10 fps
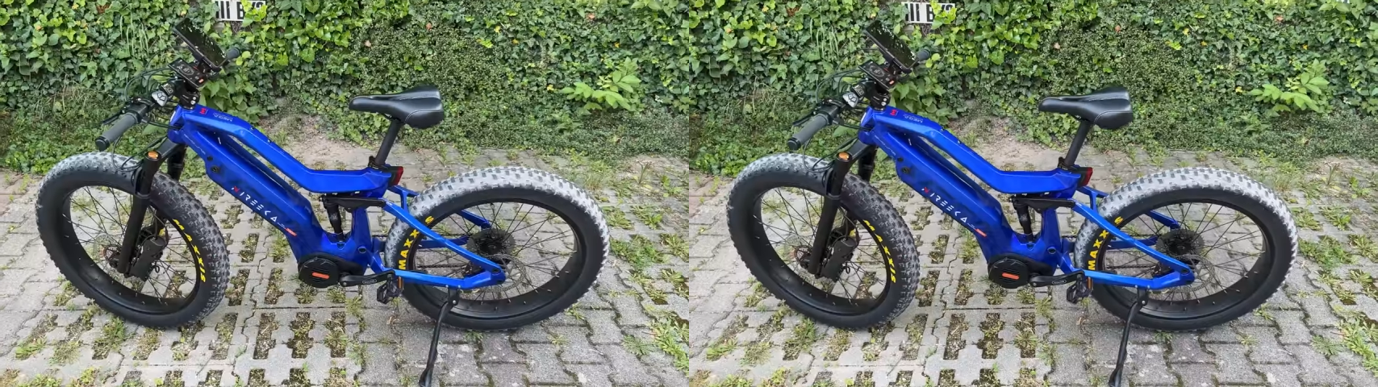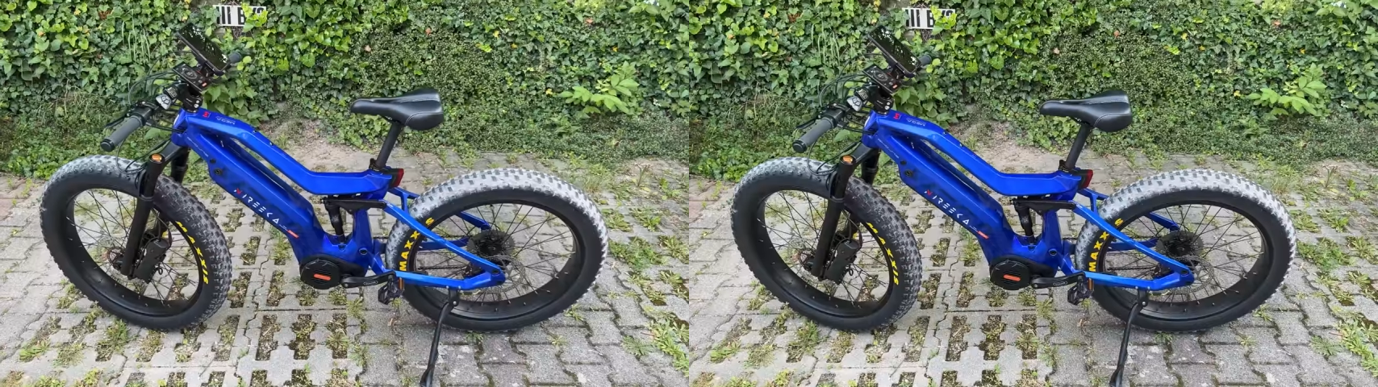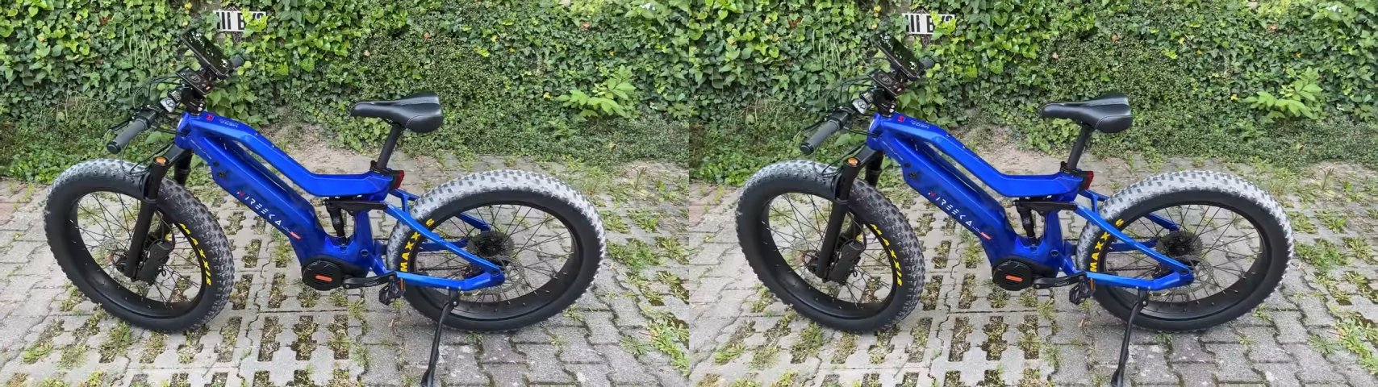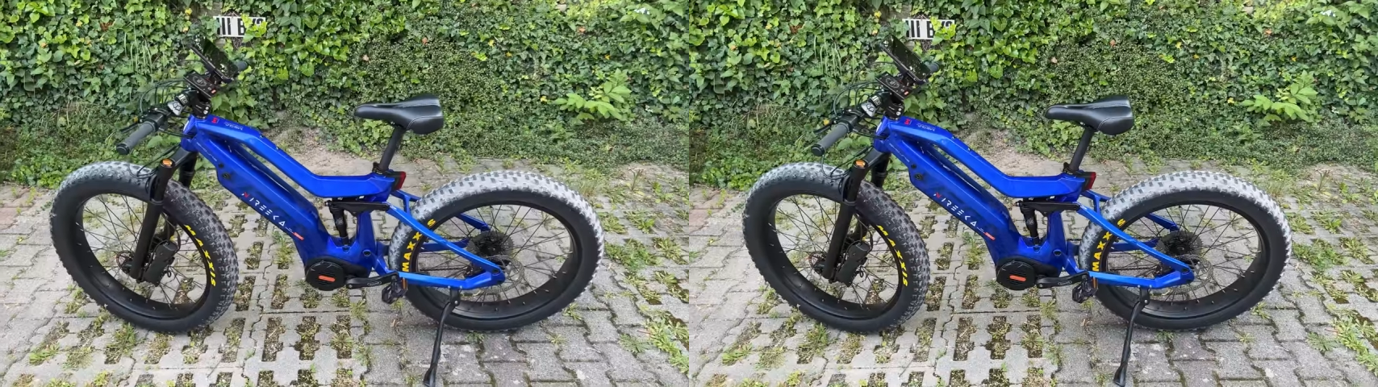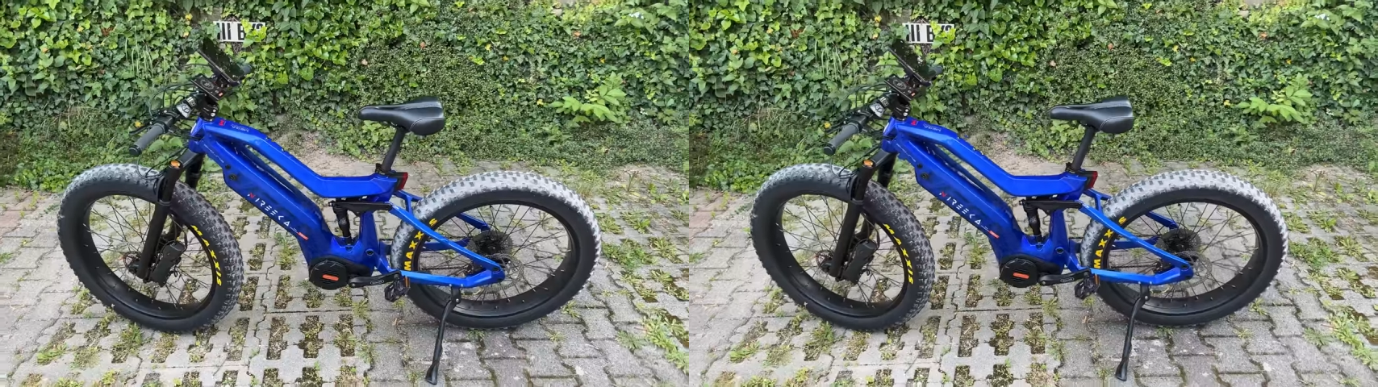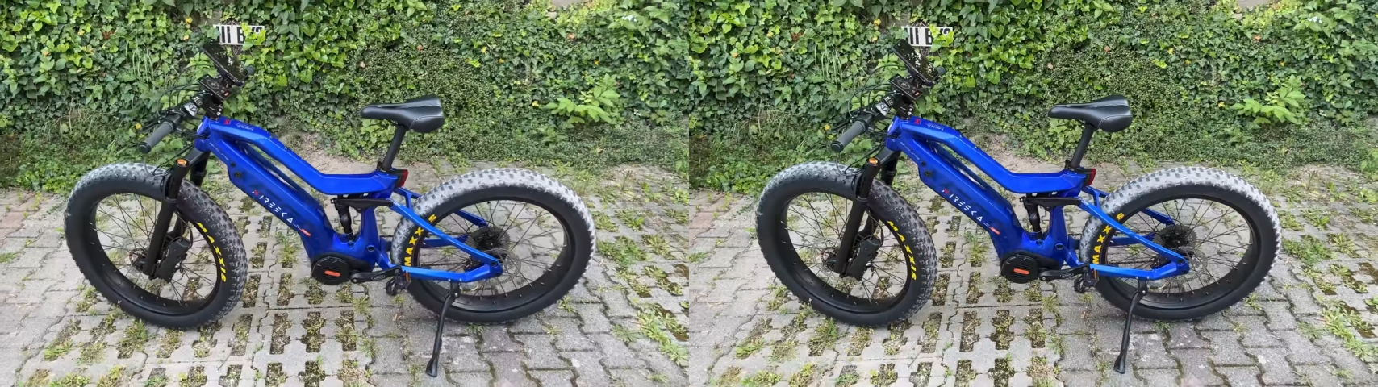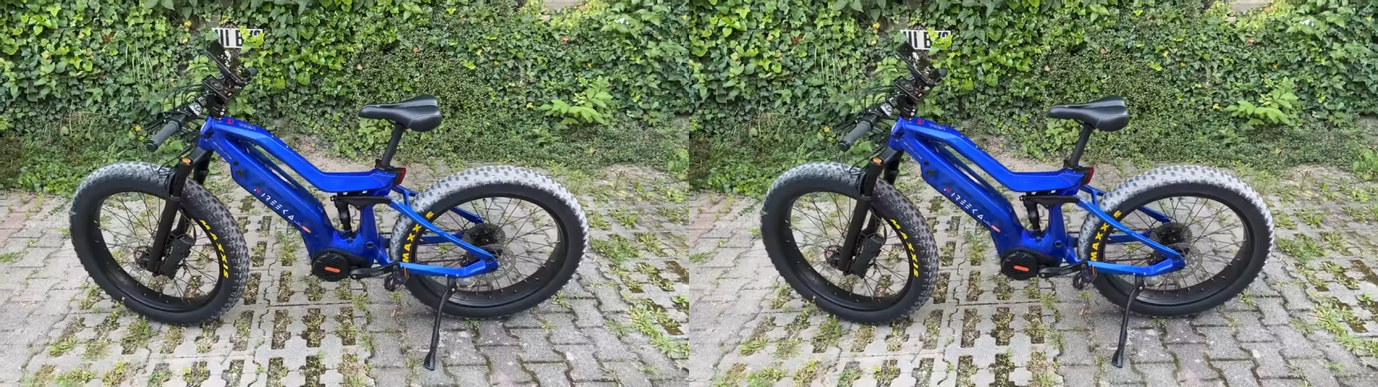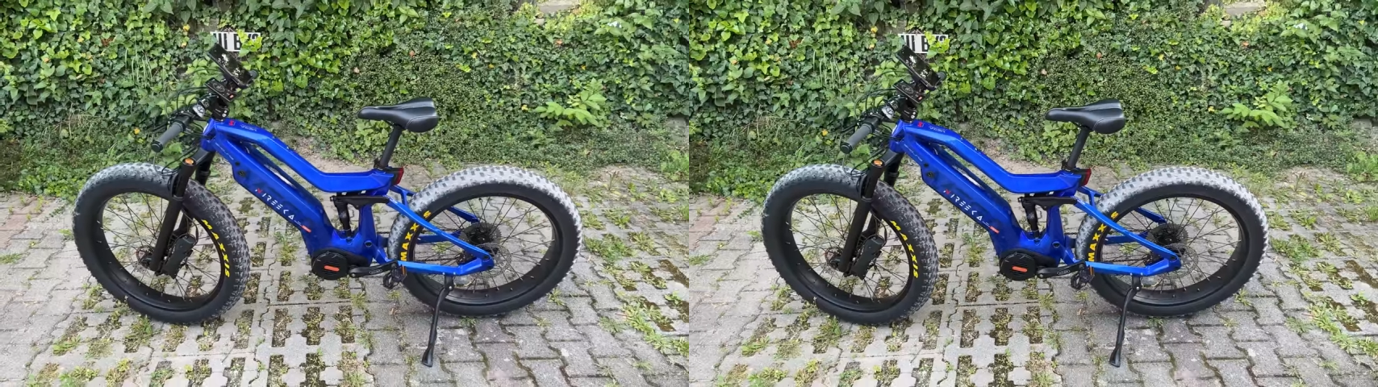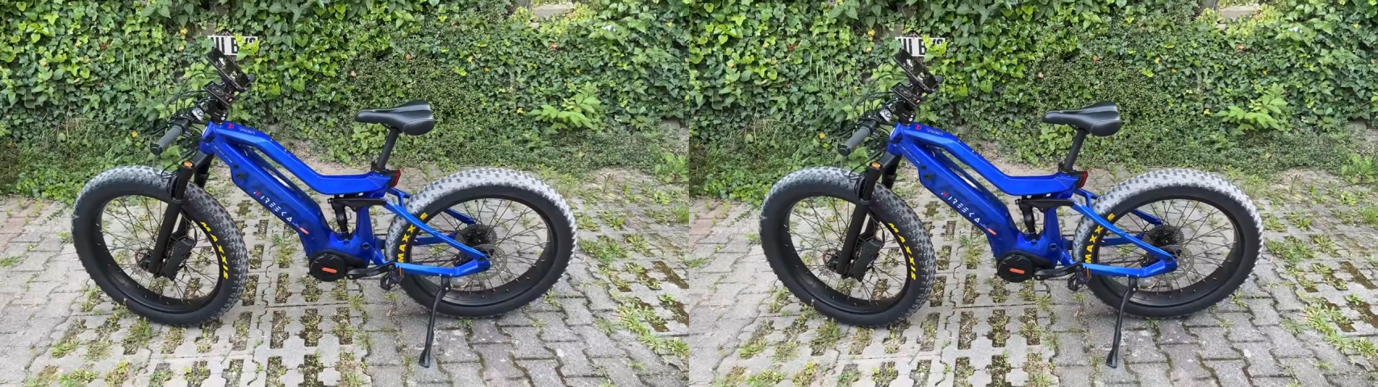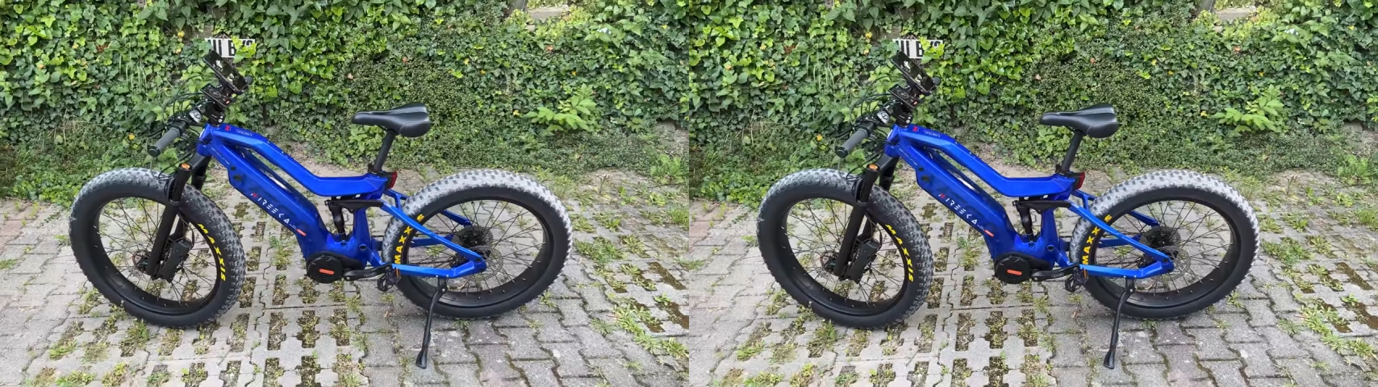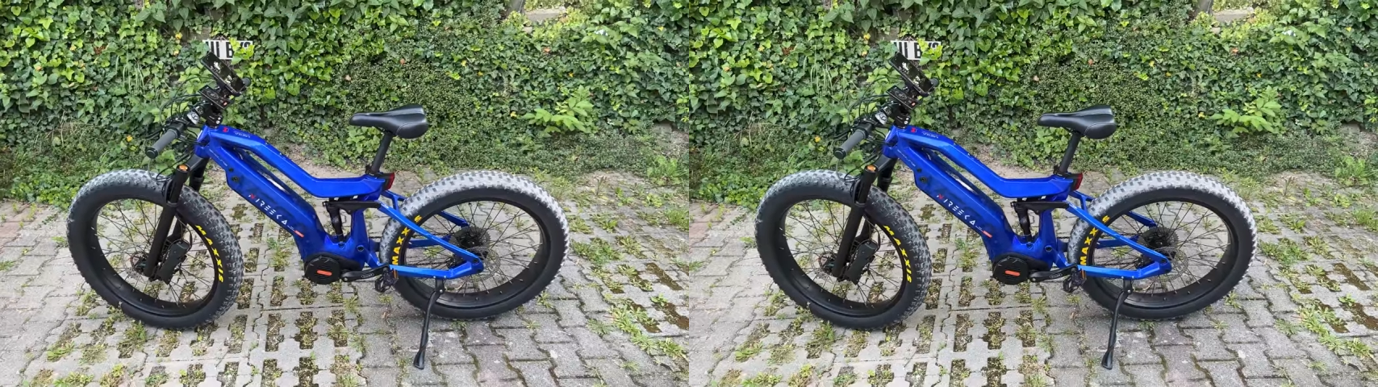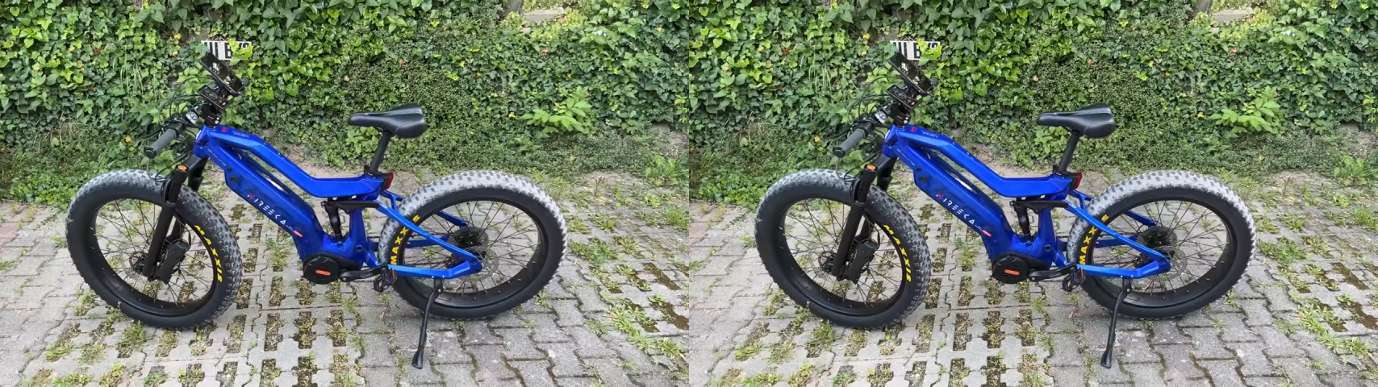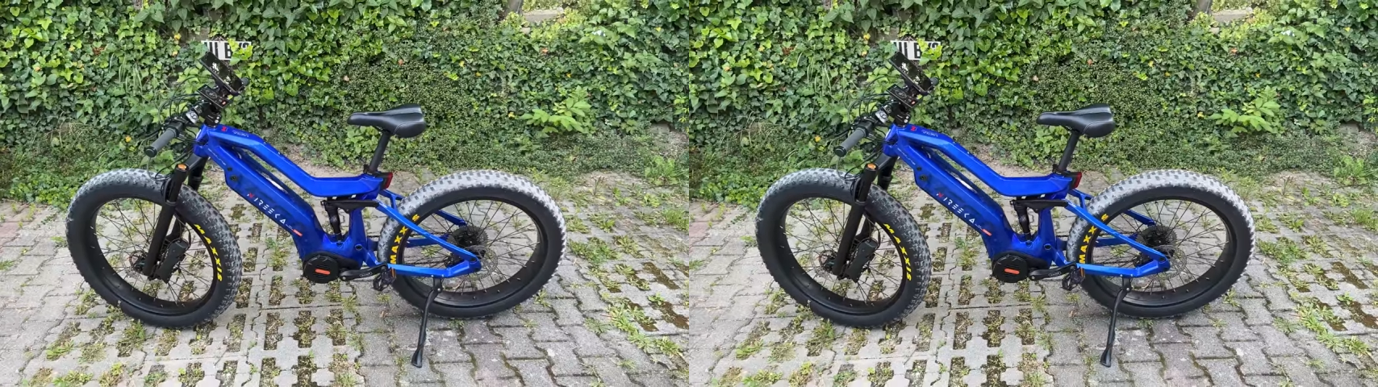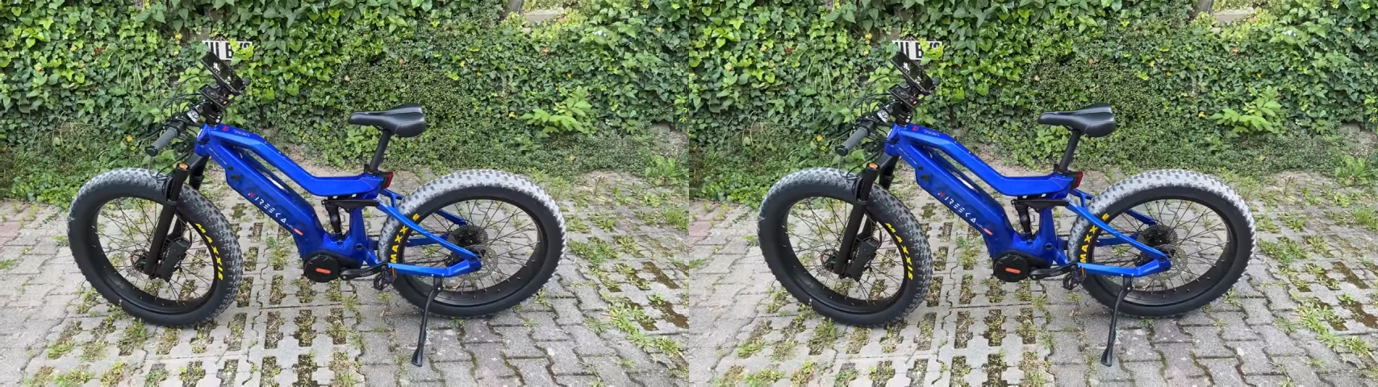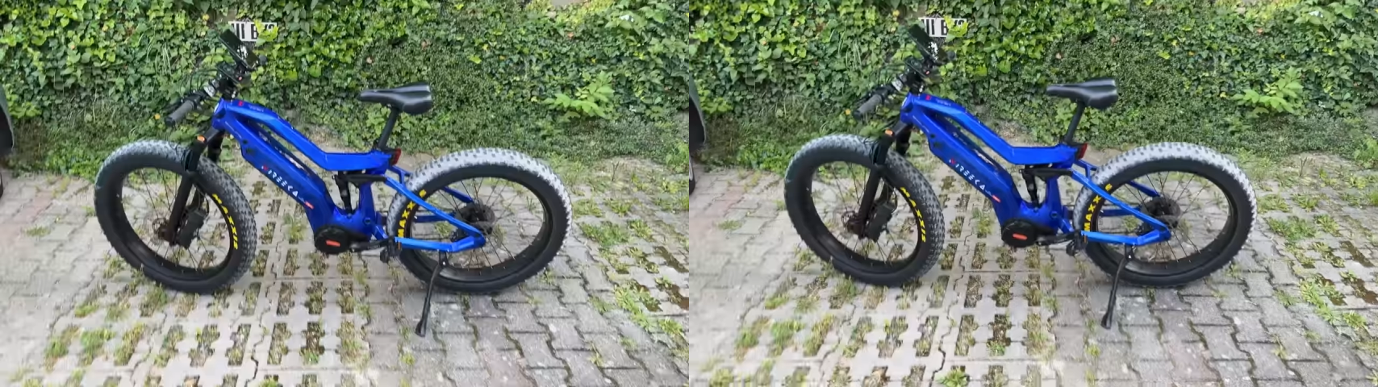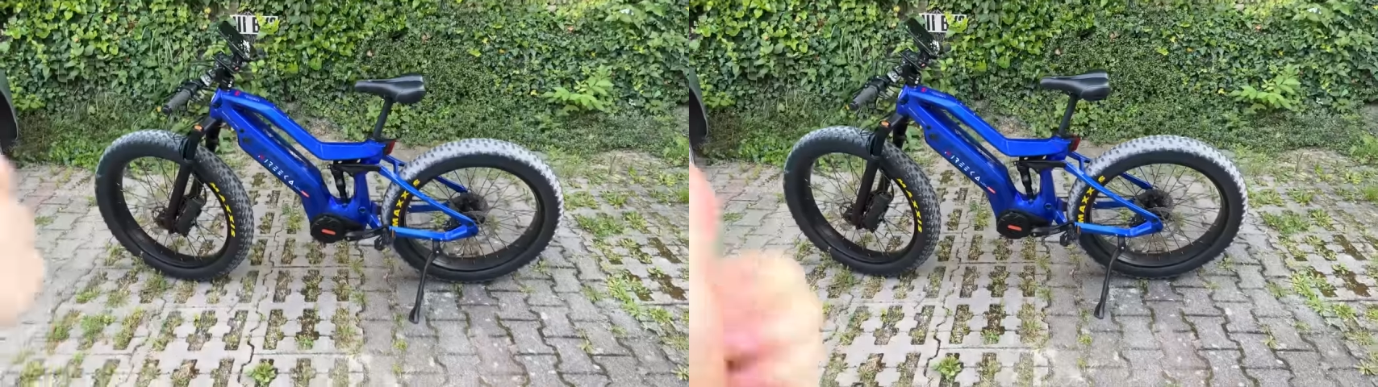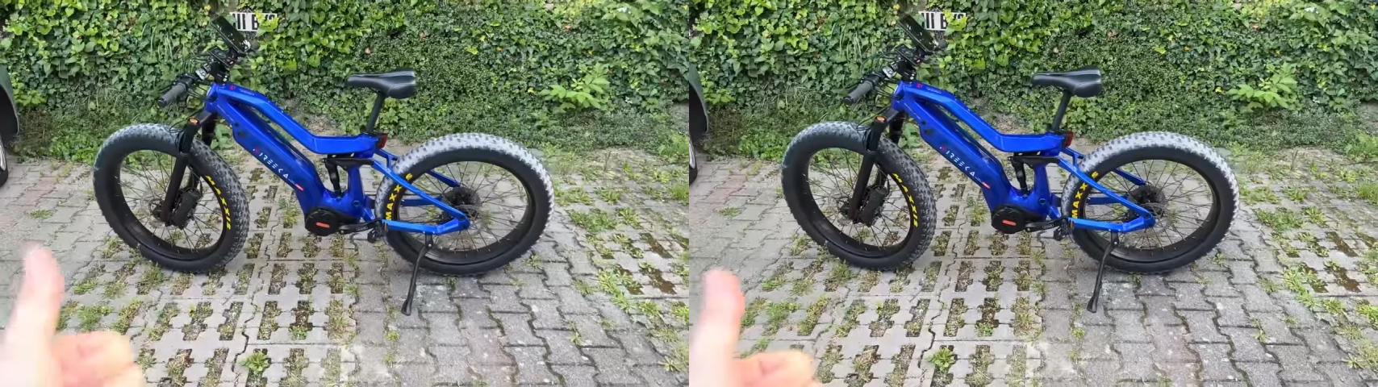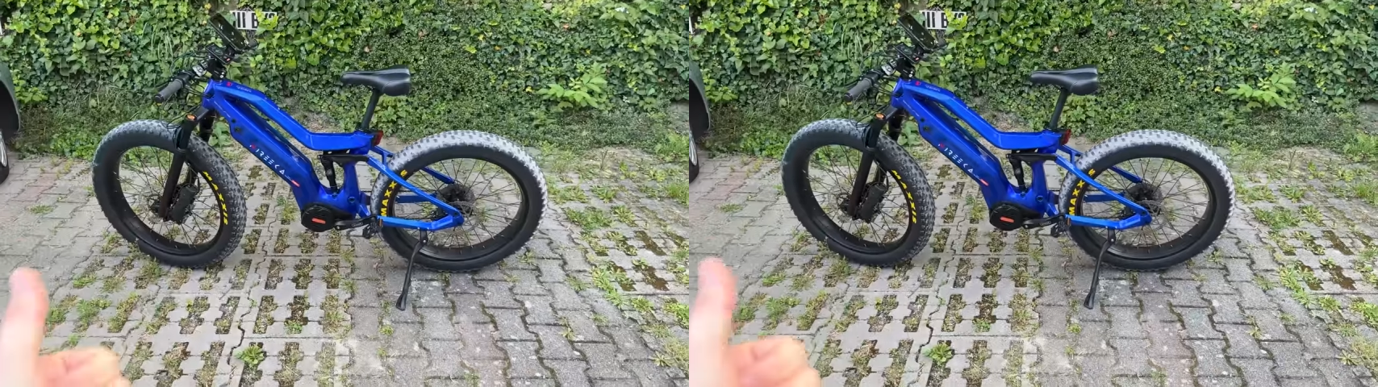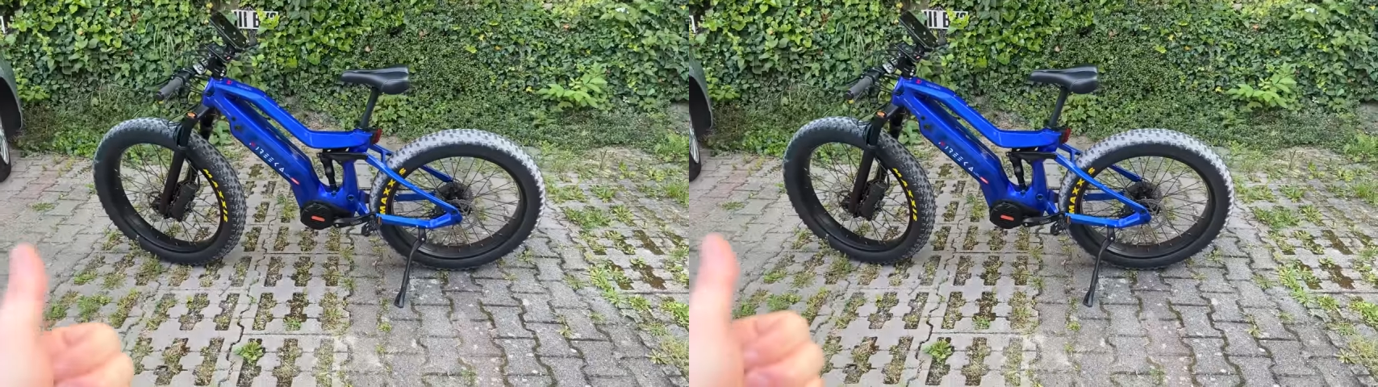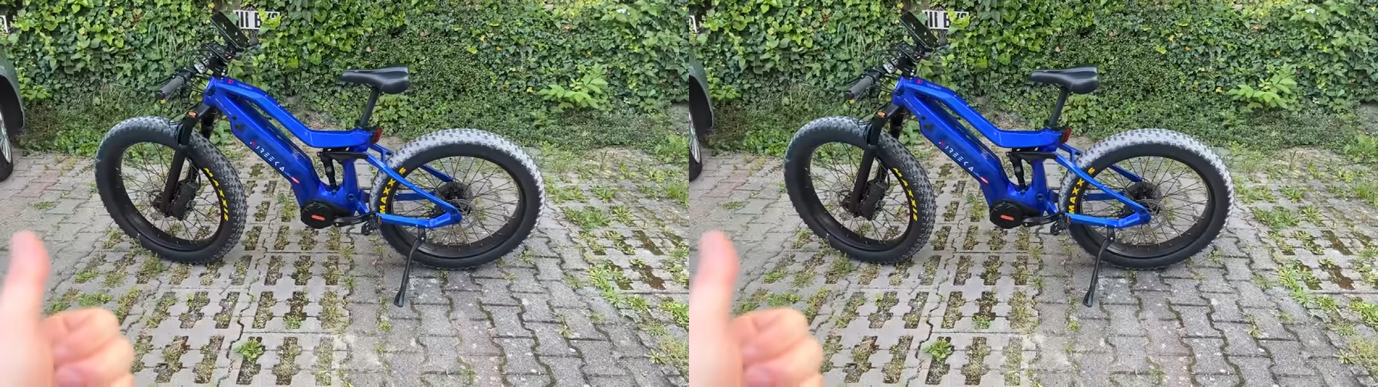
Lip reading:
Nobody's mouth can be seen.